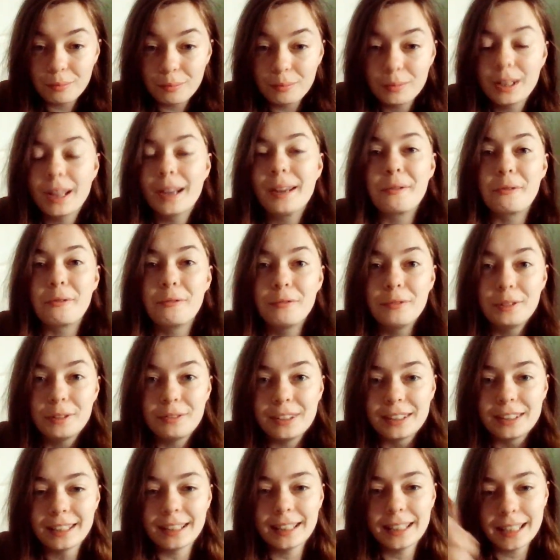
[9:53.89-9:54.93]
like
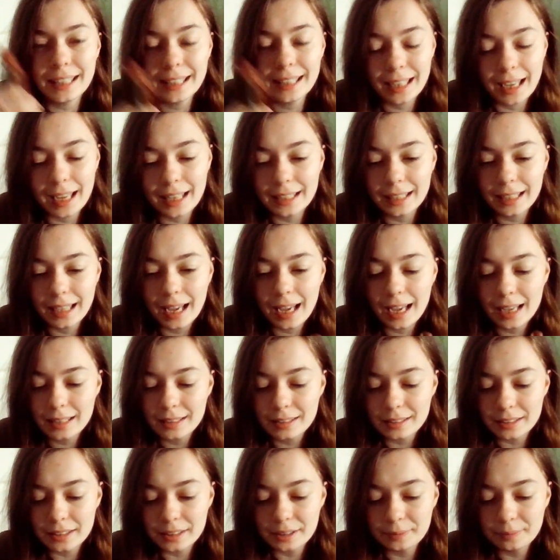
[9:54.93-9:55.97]
vividly, and it had